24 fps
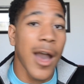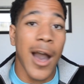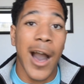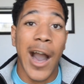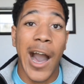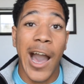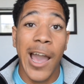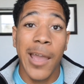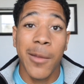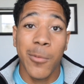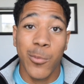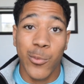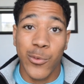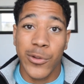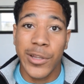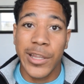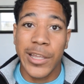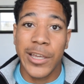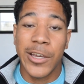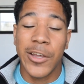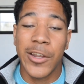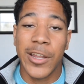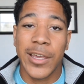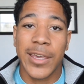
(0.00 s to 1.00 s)
I am really
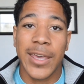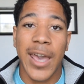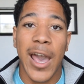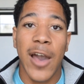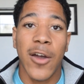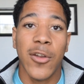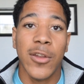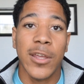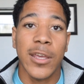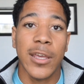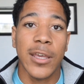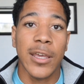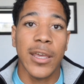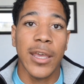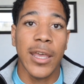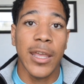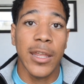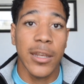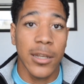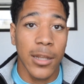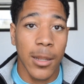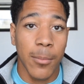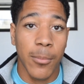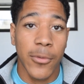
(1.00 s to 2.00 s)
good at counting
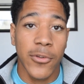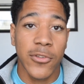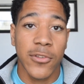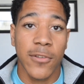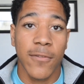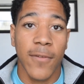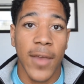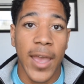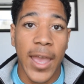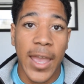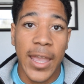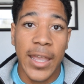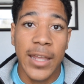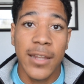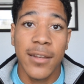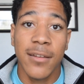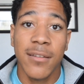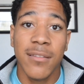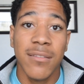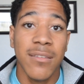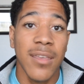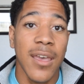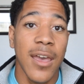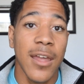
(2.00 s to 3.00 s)
in numbers of
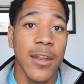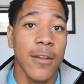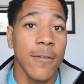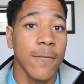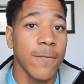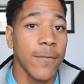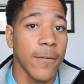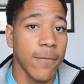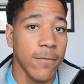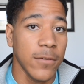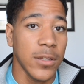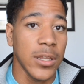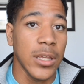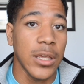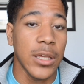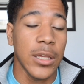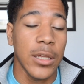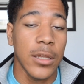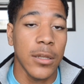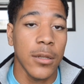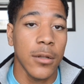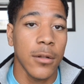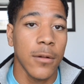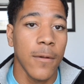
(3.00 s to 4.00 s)
8, 10, and
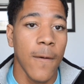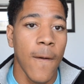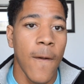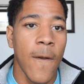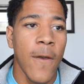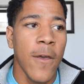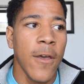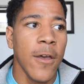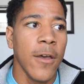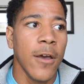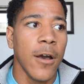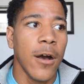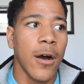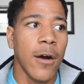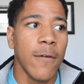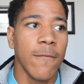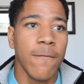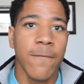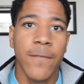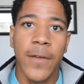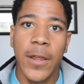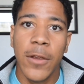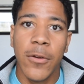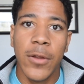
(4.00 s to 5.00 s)
15.
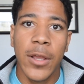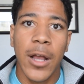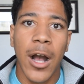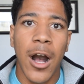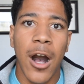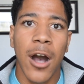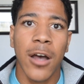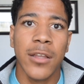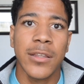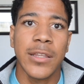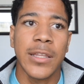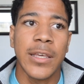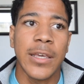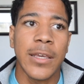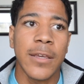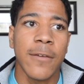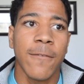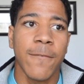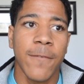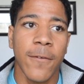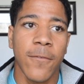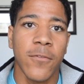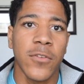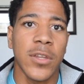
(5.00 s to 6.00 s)
Very oddly,
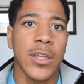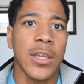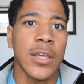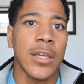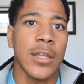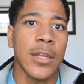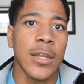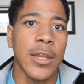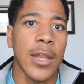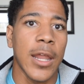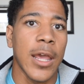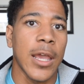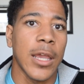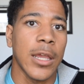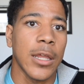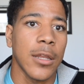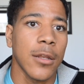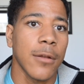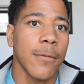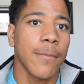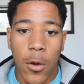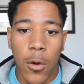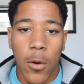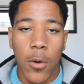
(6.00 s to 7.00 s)
15 and 8.
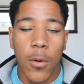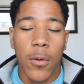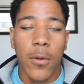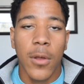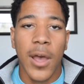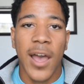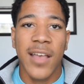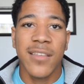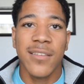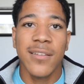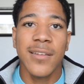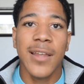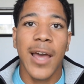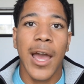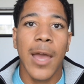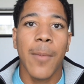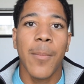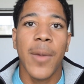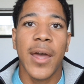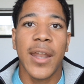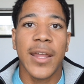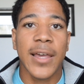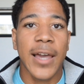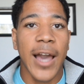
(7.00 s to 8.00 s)
As a
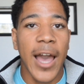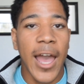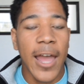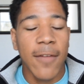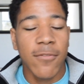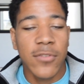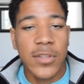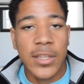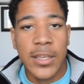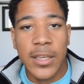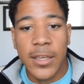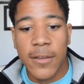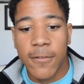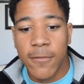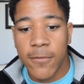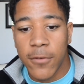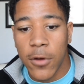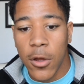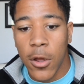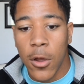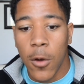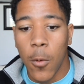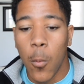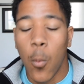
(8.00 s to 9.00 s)
diabetic, I have to give
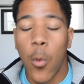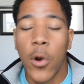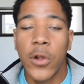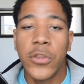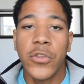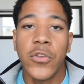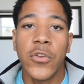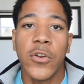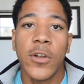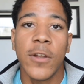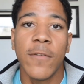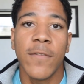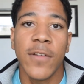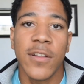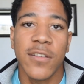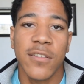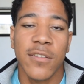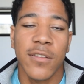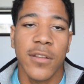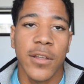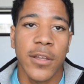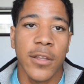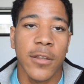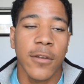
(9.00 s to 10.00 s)
1 unit of
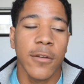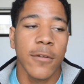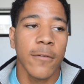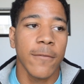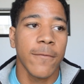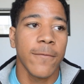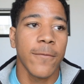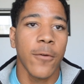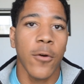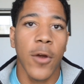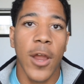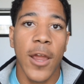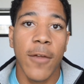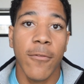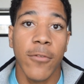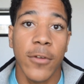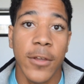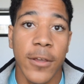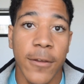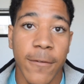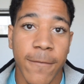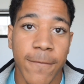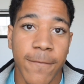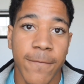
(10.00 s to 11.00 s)
insulin for
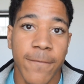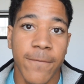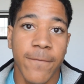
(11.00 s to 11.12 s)
every